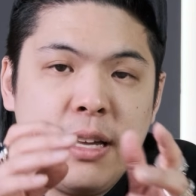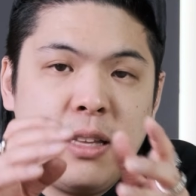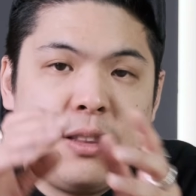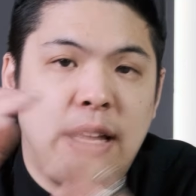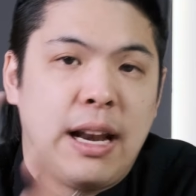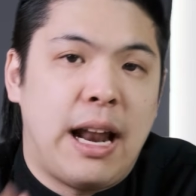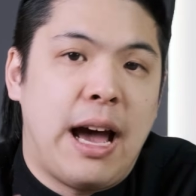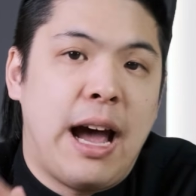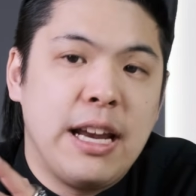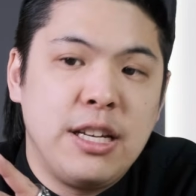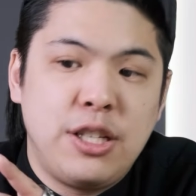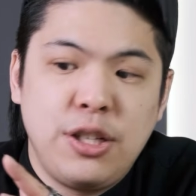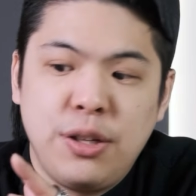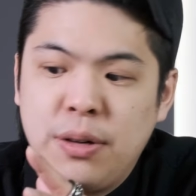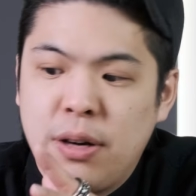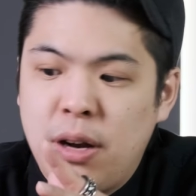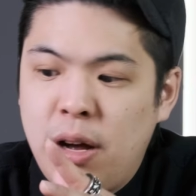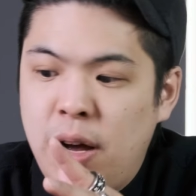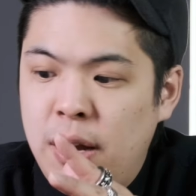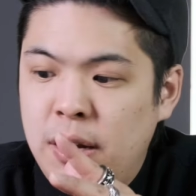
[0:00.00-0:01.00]
that I do
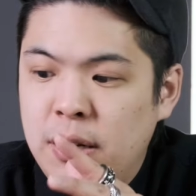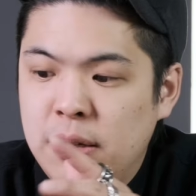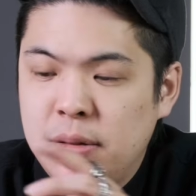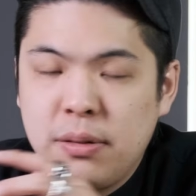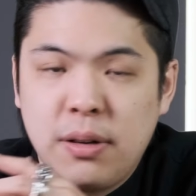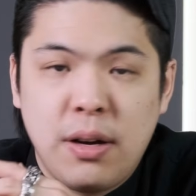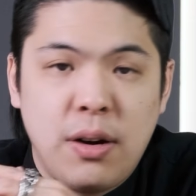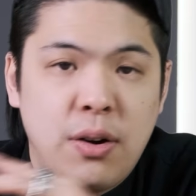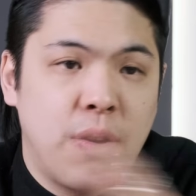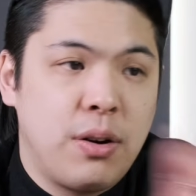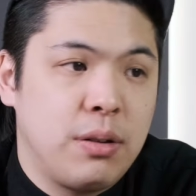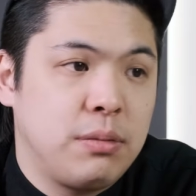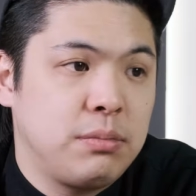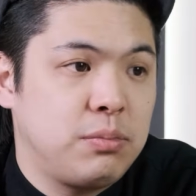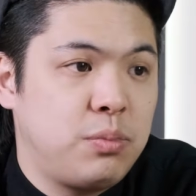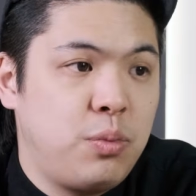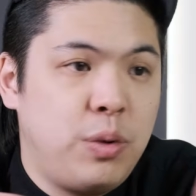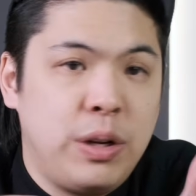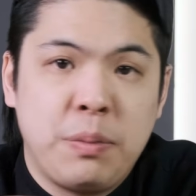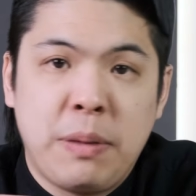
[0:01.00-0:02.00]
it on, or
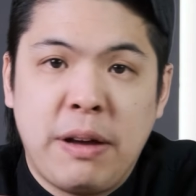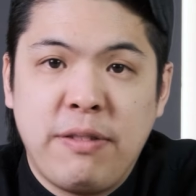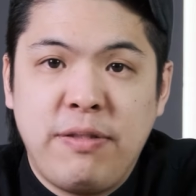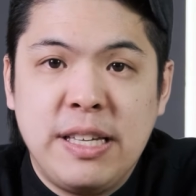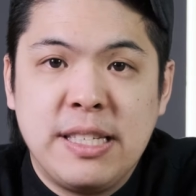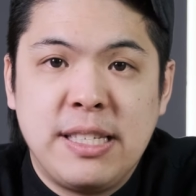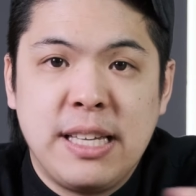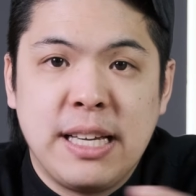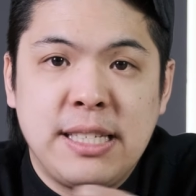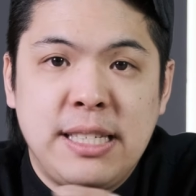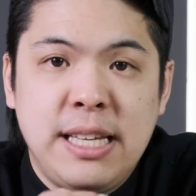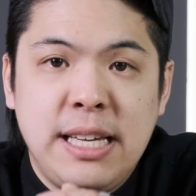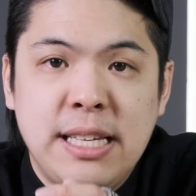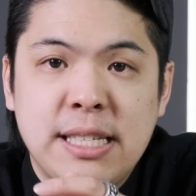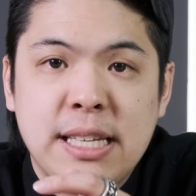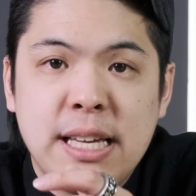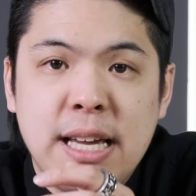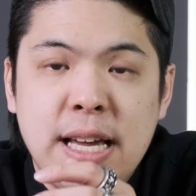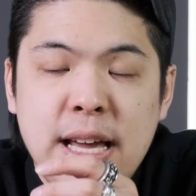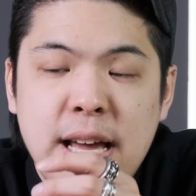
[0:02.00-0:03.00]
with my V60s.